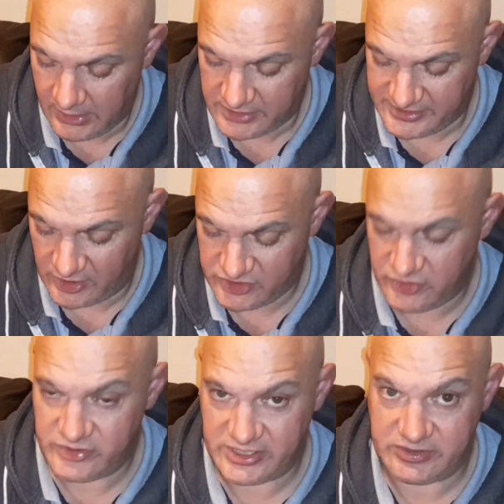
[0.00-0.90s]
so as soon
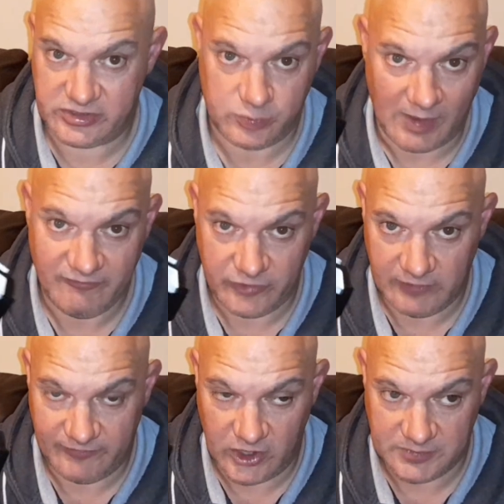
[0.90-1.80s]
as I went through the
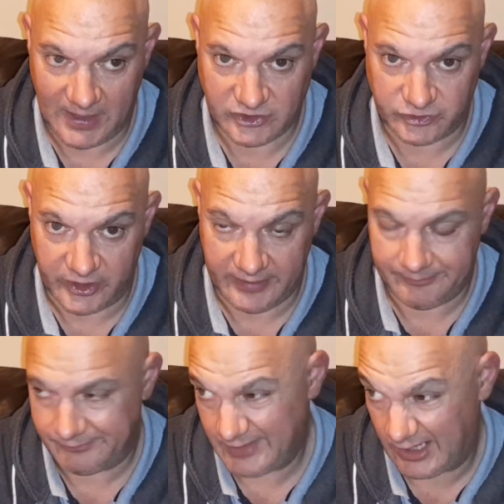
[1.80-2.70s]
first battery,
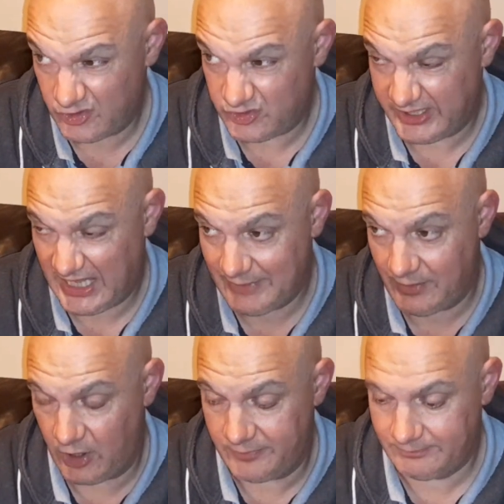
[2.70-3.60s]
I literally came
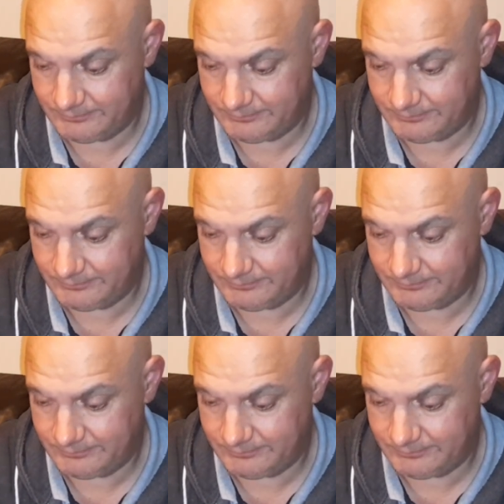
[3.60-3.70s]
home,